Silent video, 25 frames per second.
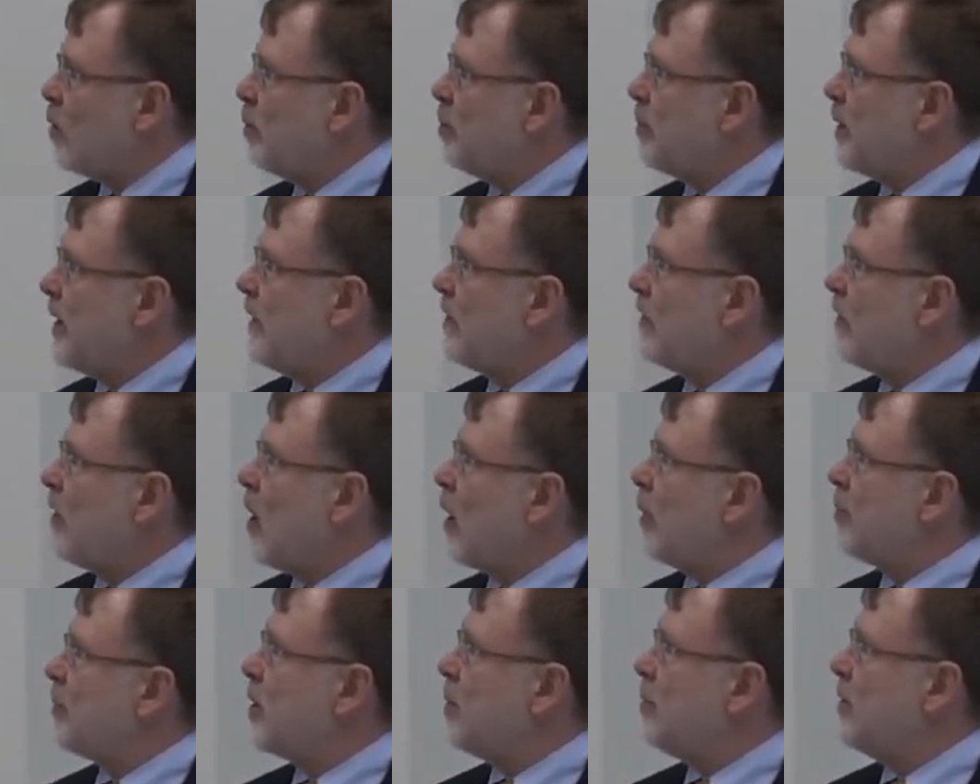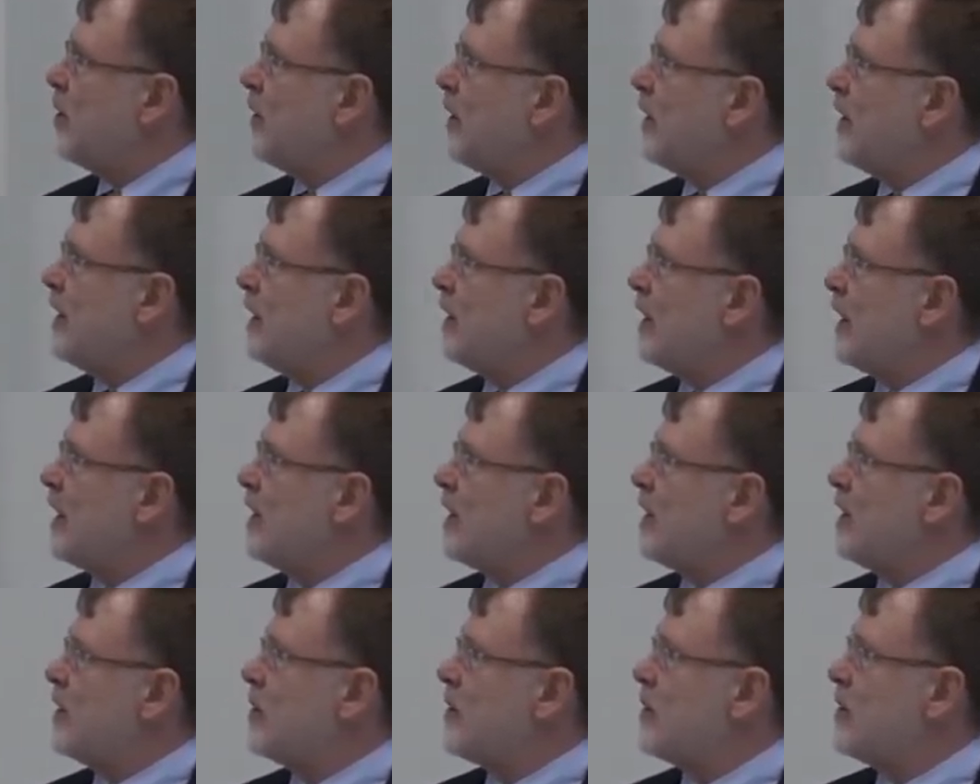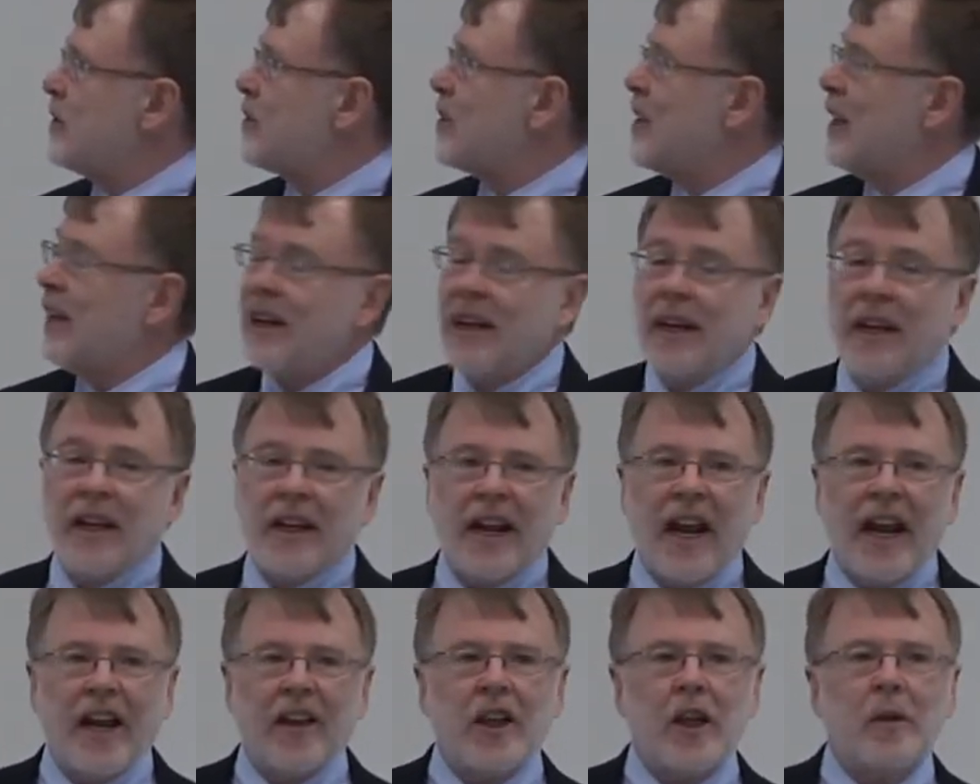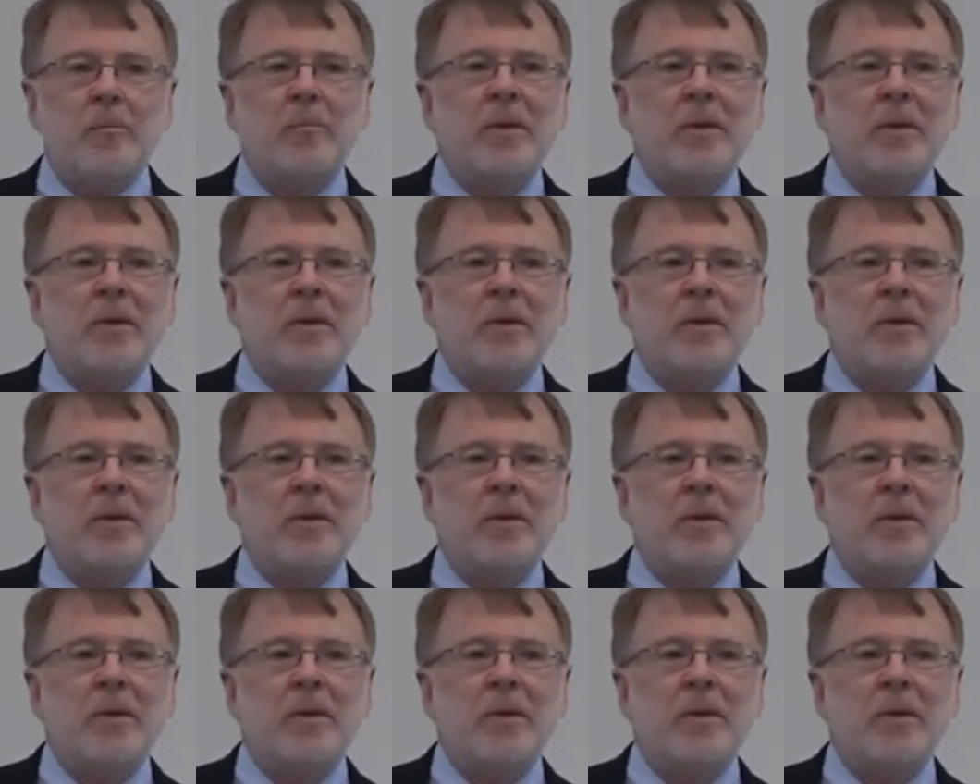will be farm community linkages. Can they